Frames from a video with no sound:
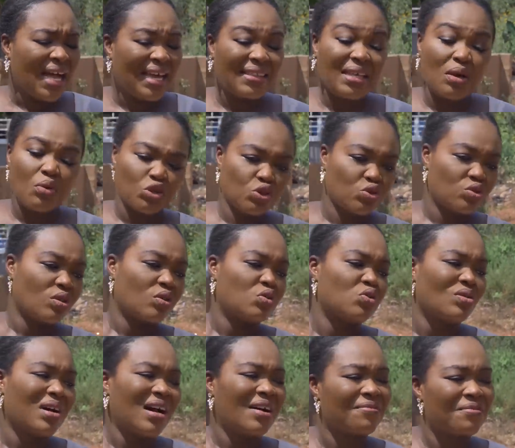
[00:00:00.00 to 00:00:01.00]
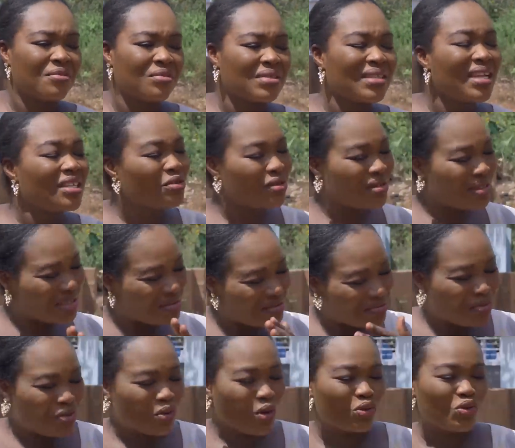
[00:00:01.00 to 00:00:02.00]
I think we should talk to her first. Let's just
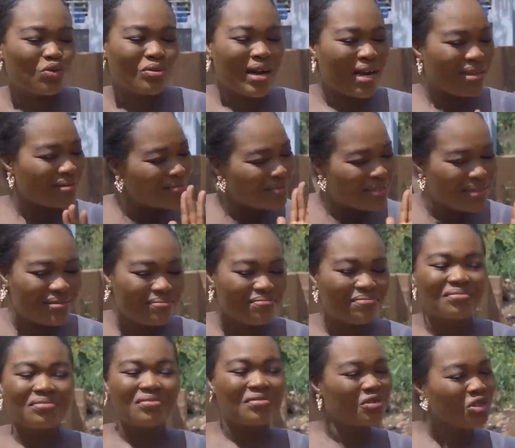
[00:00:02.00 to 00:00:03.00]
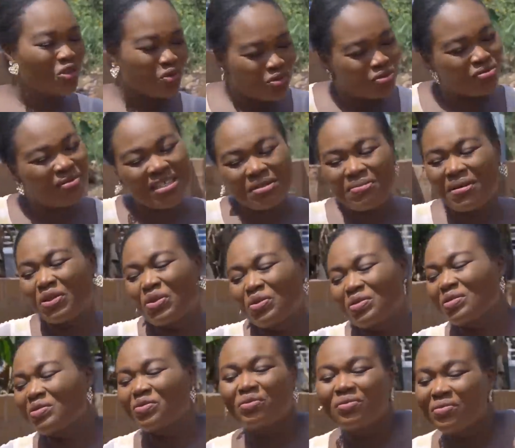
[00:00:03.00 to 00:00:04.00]
talk to her. She will respect
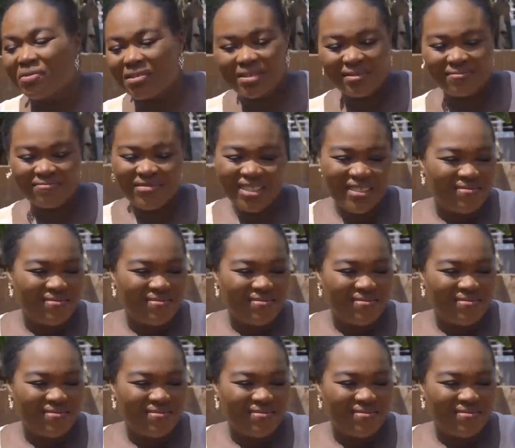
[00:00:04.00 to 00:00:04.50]
us. Don't worry.